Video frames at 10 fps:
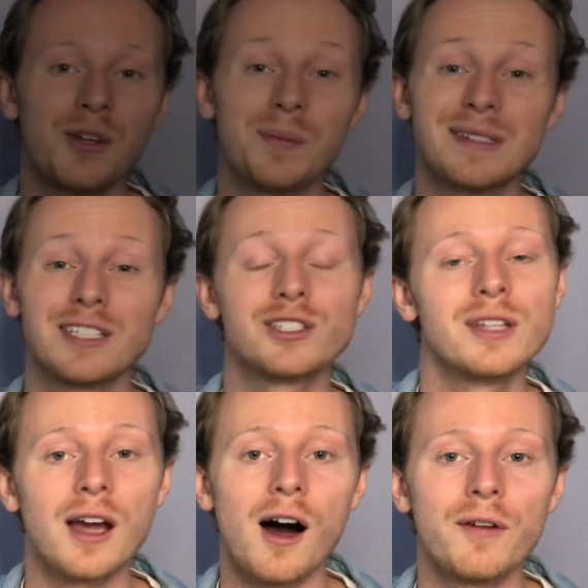position
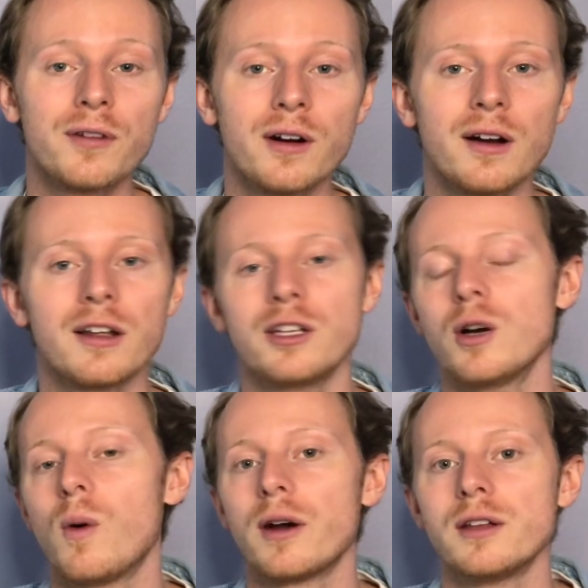the offer, you
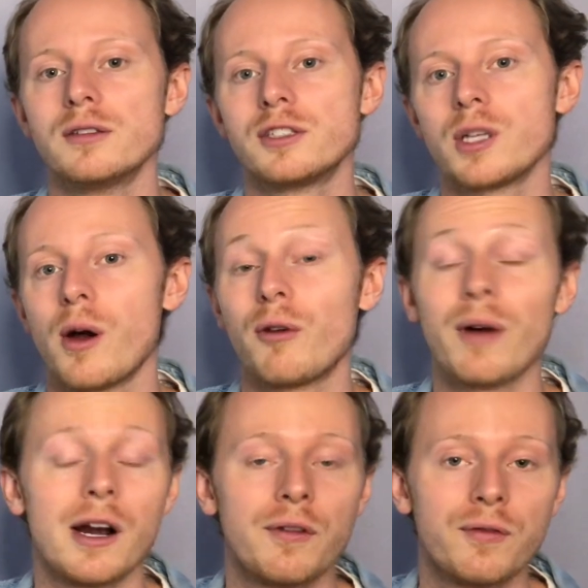don't want to show it
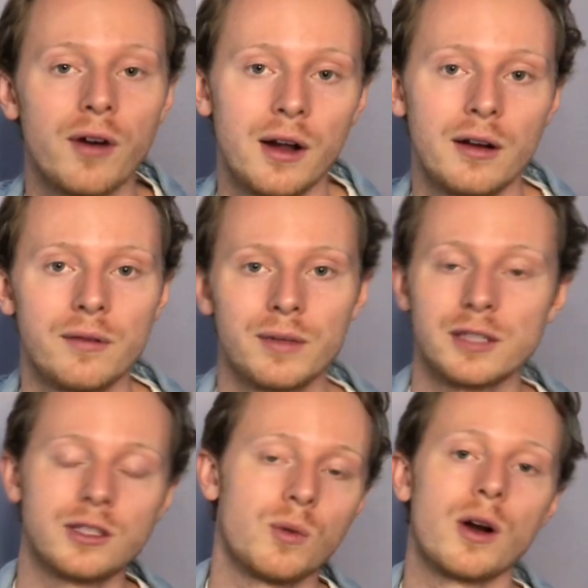right up front
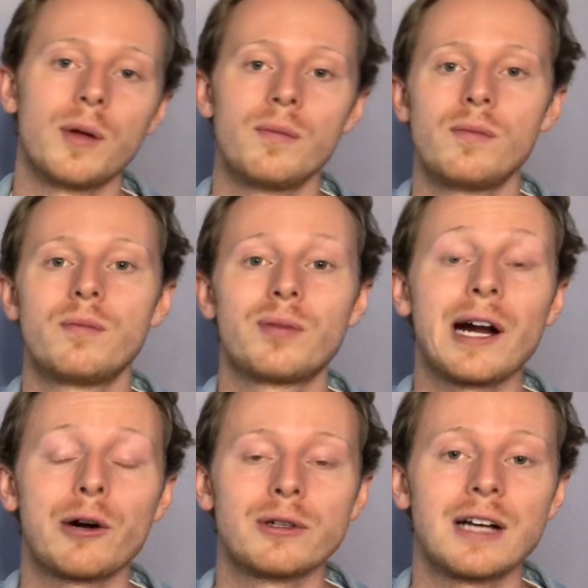because you want to
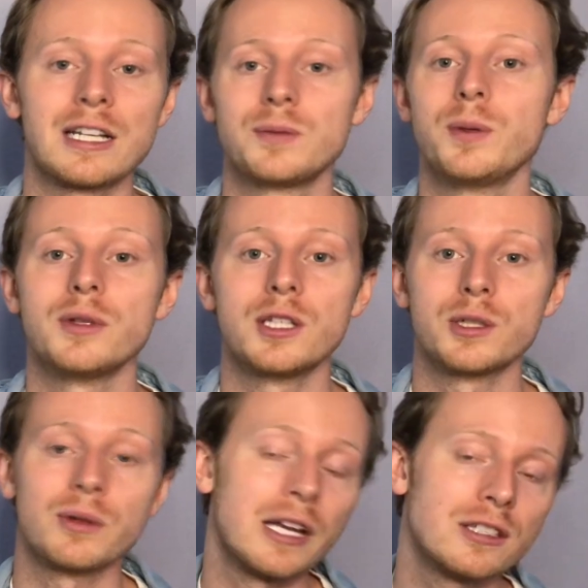prioritize building the
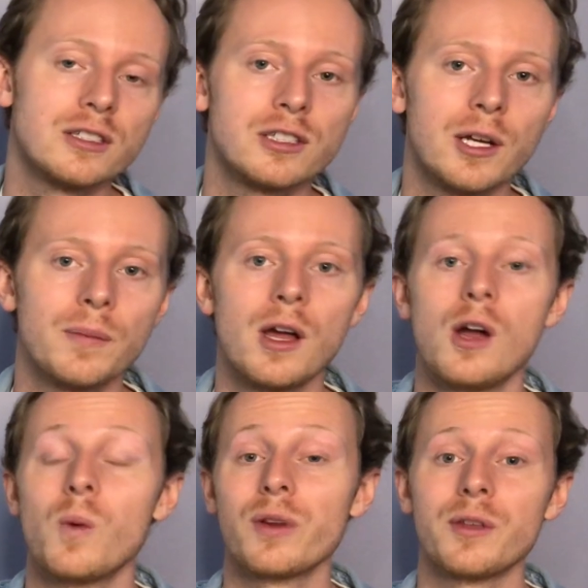relationship
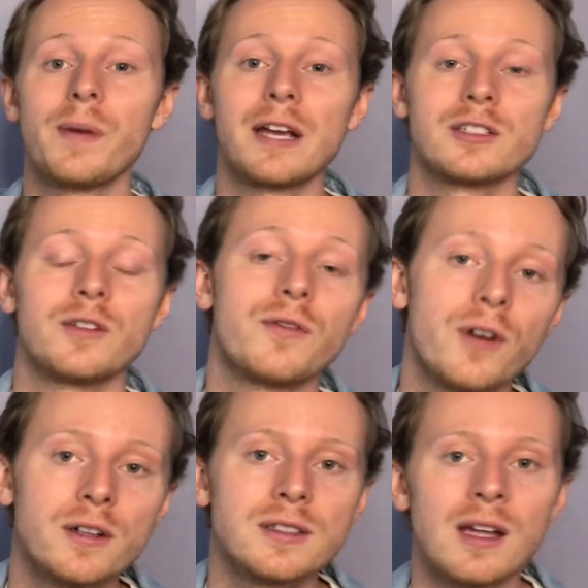with the patient
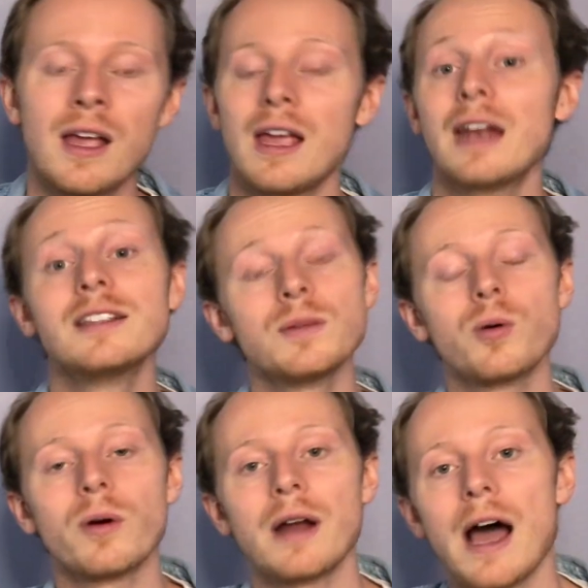first. It is
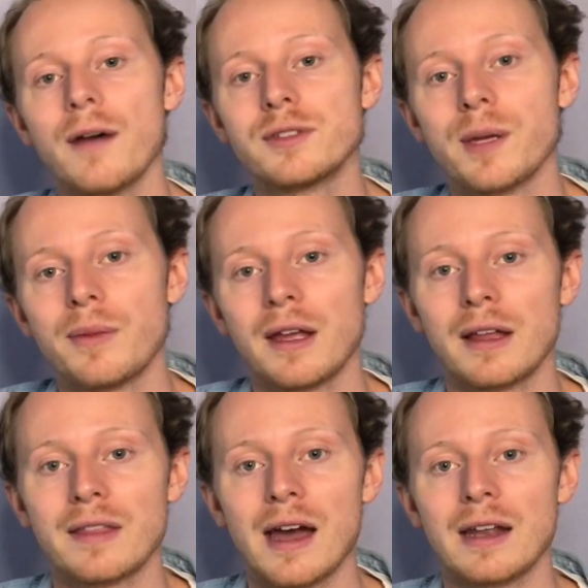important to have
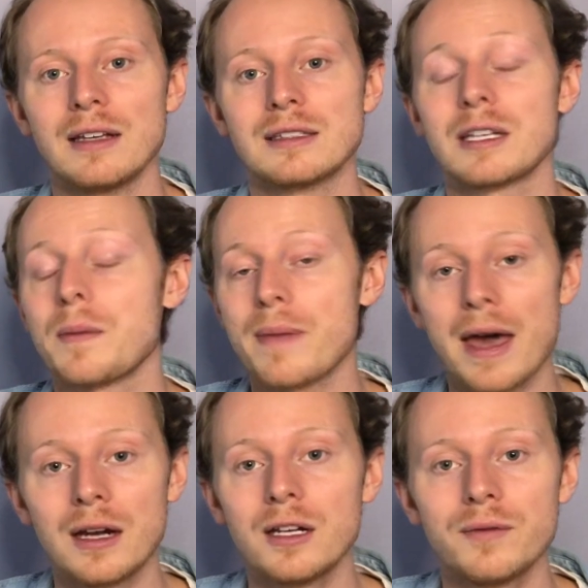something that is
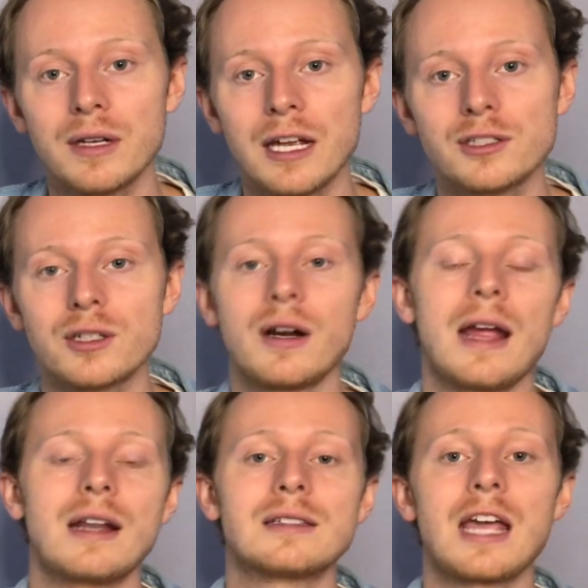competitive in nature
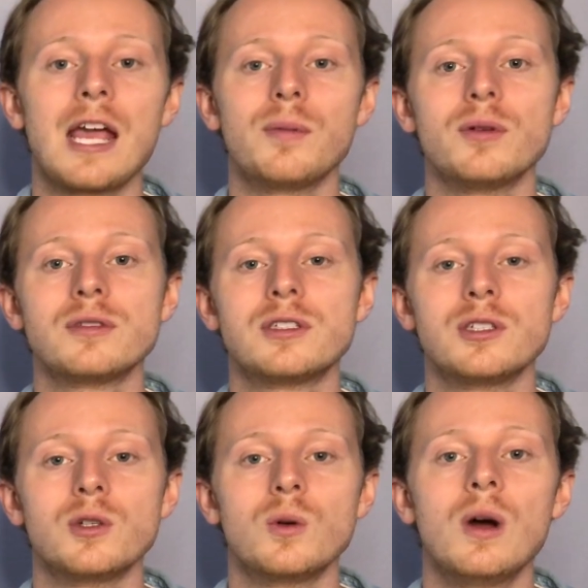and it's able
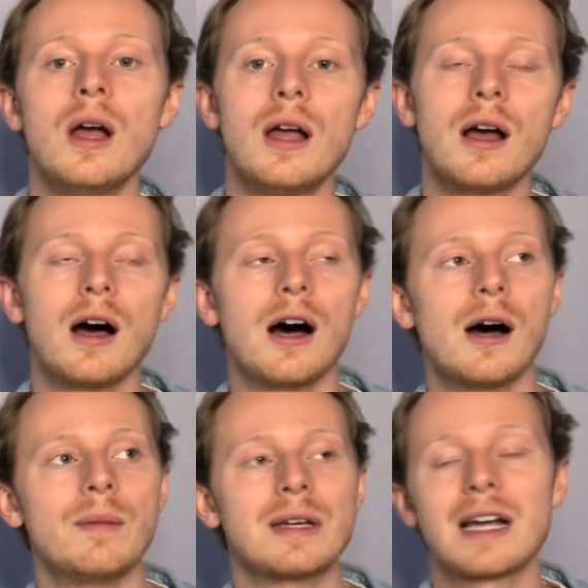to,
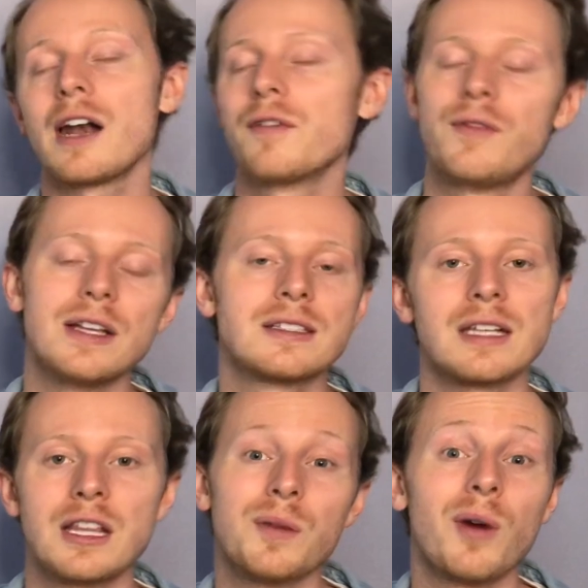it kind of fits
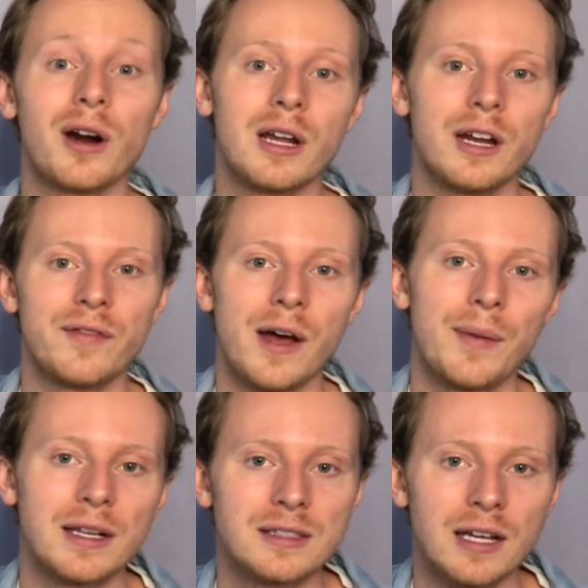in the market, if that
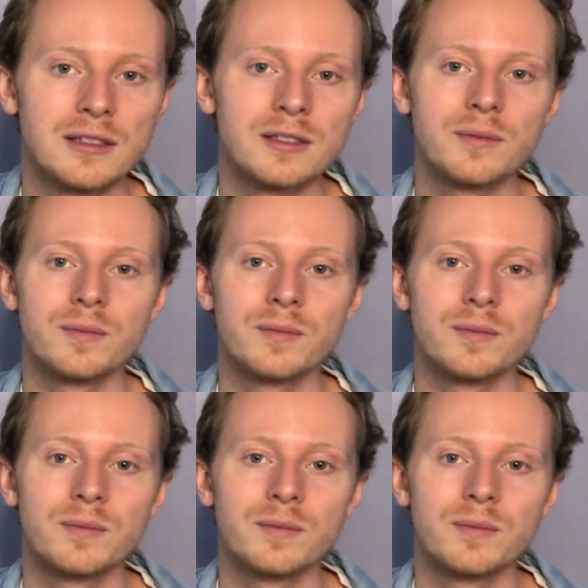makes sense.